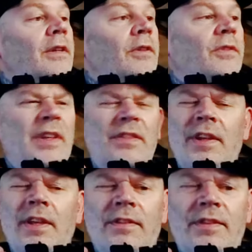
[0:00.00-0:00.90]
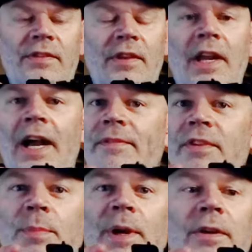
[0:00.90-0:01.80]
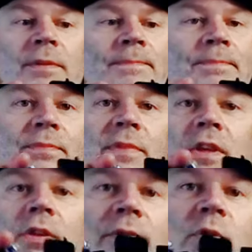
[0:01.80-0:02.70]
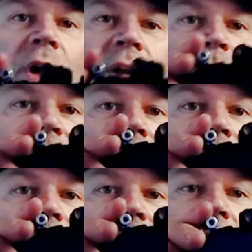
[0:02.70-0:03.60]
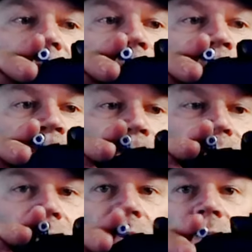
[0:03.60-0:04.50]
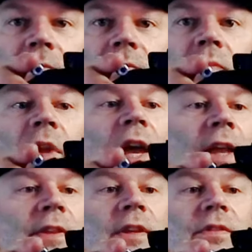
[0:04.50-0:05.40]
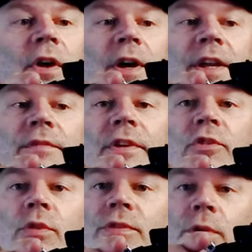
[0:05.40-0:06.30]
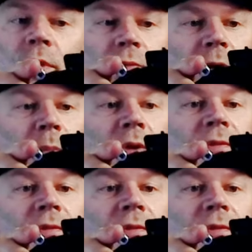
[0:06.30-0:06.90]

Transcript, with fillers: 16, 16 and a half inch barrel. You do have quad pick rails here, and these are individual, so you can remove